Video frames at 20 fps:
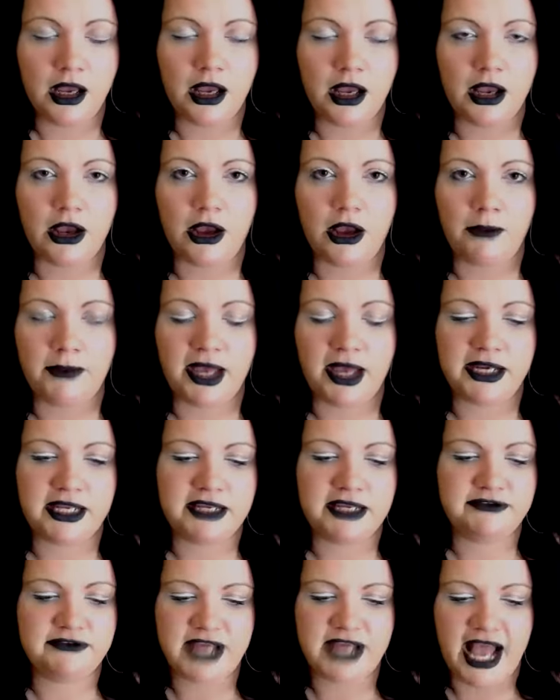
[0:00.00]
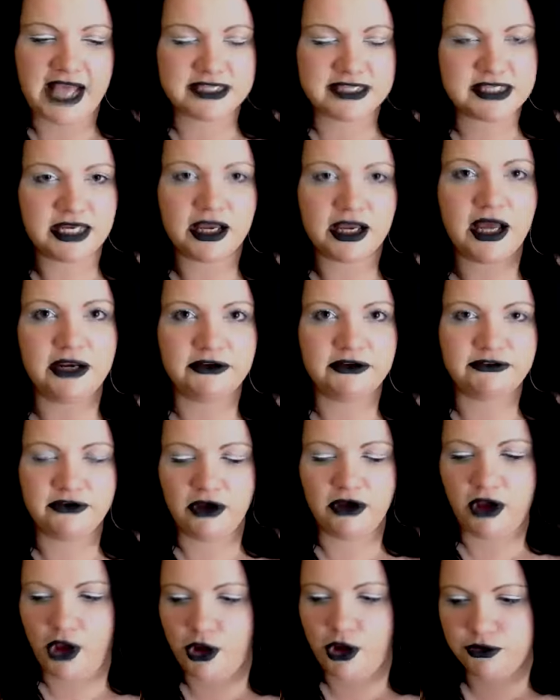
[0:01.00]
And it even has that kind of
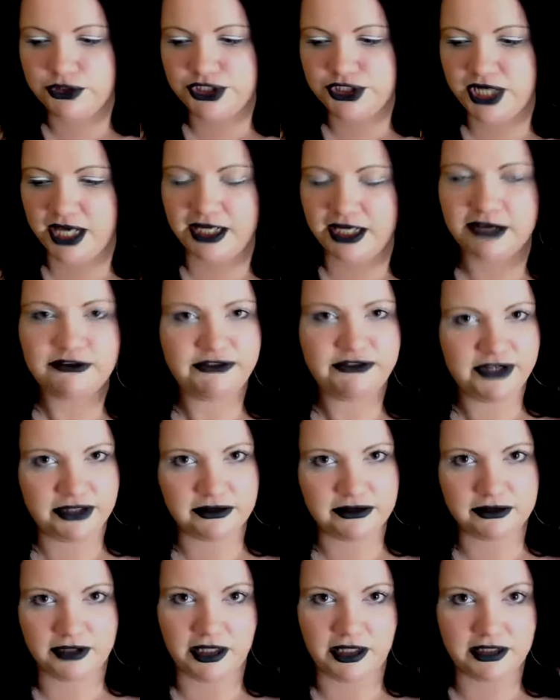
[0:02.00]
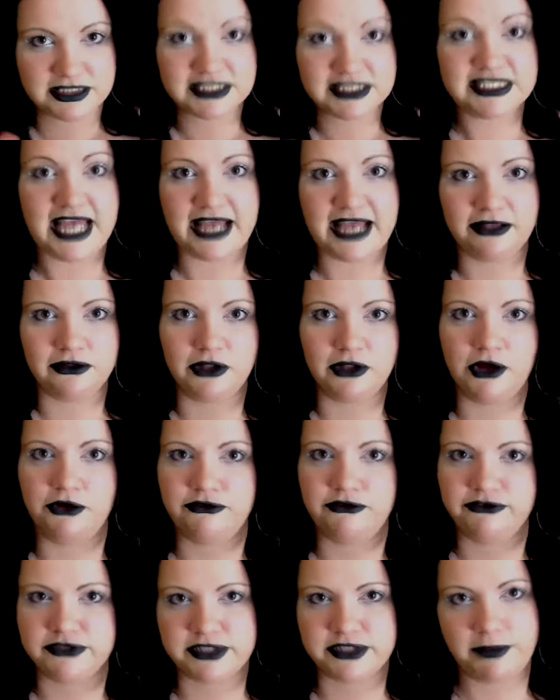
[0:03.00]
oceanic feel, like sail
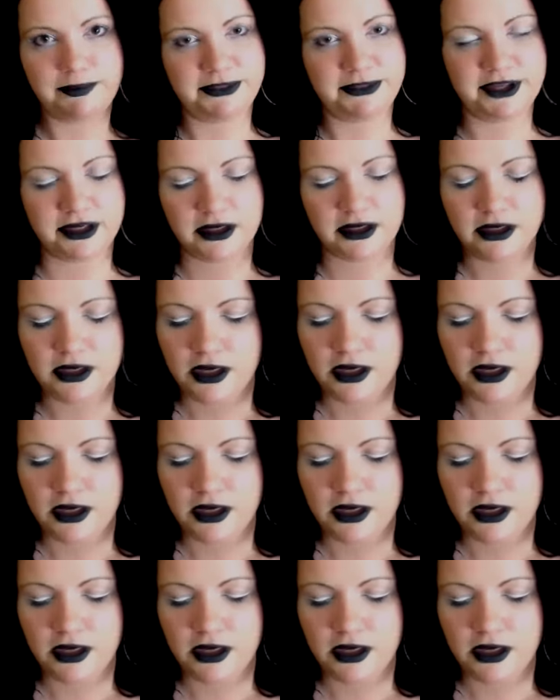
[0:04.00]
over something.